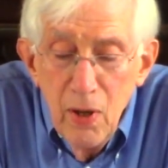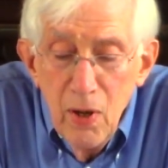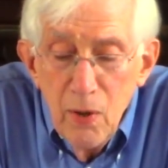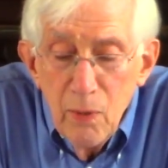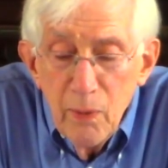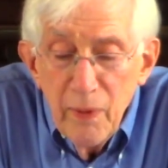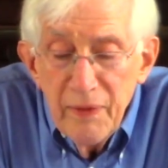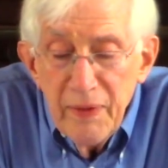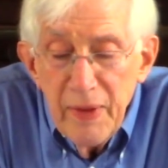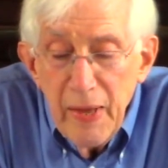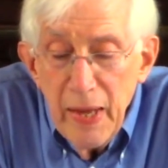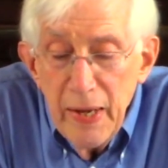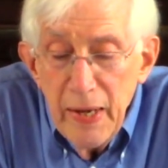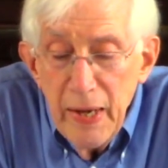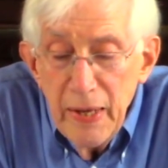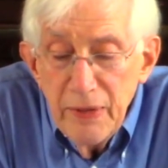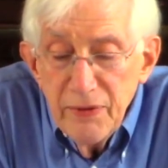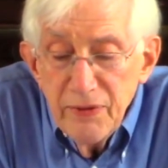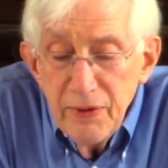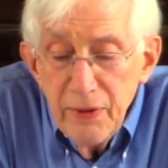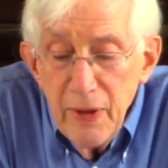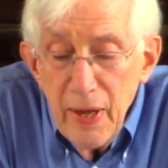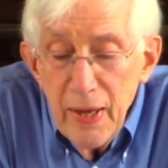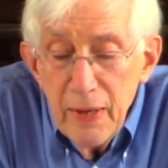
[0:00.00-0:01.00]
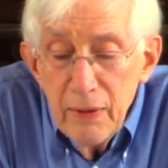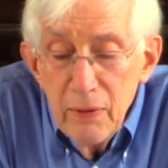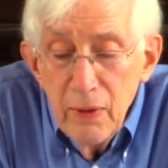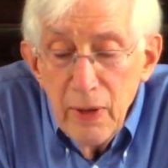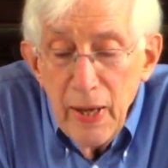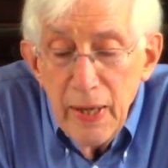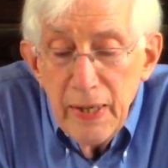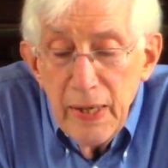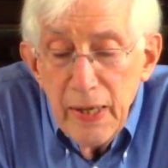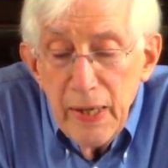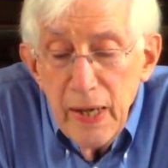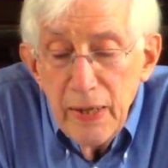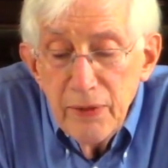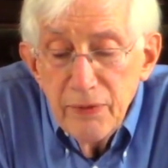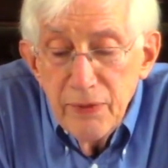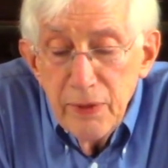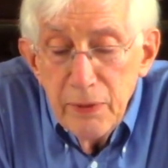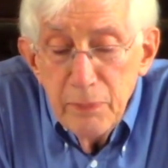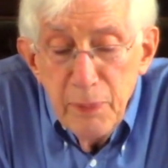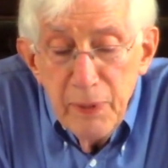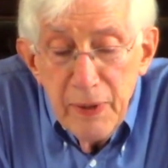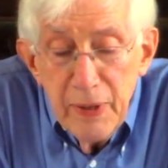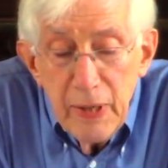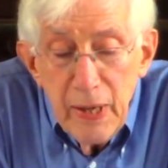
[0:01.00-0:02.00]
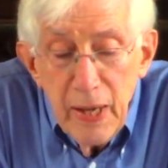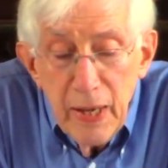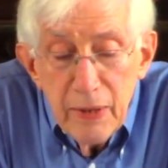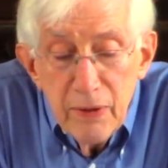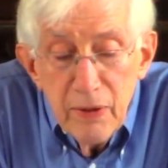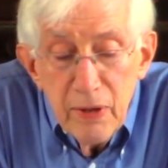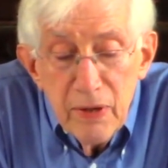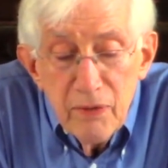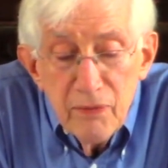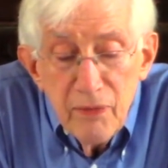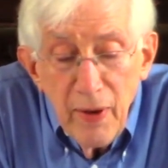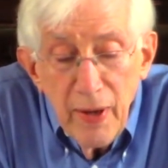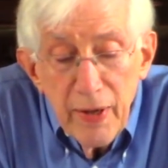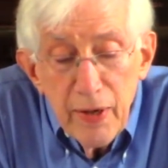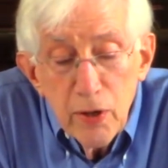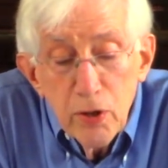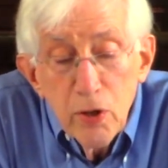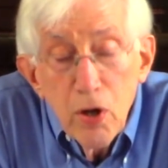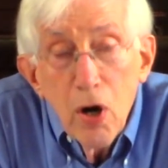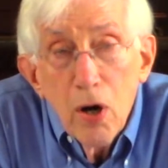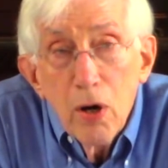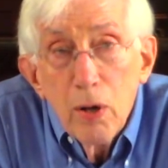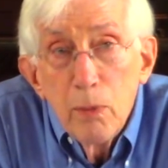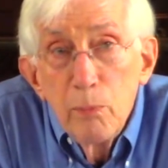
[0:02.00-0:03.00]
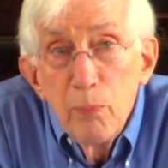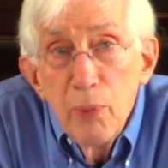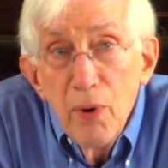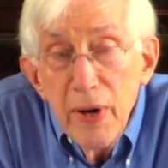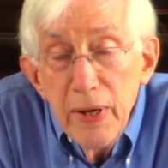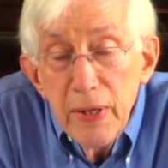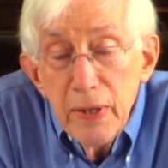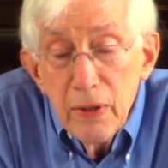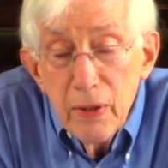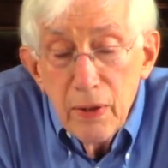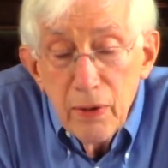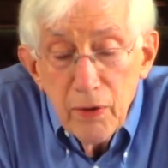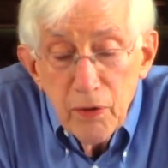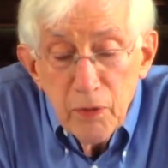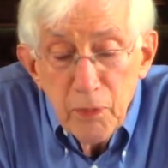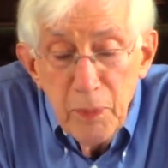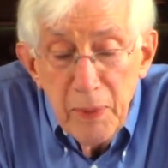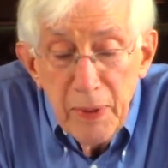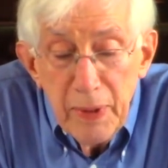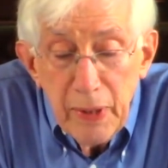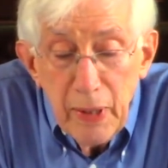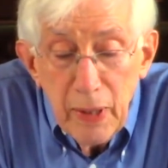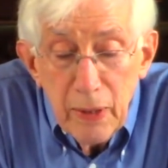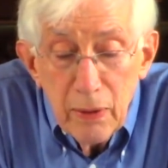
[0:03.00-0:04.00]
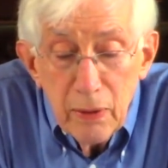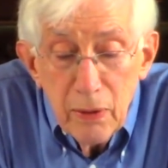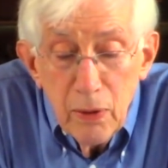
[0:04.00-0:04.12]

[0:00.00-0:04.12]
When the NAACP had invited Carl Braden to speak at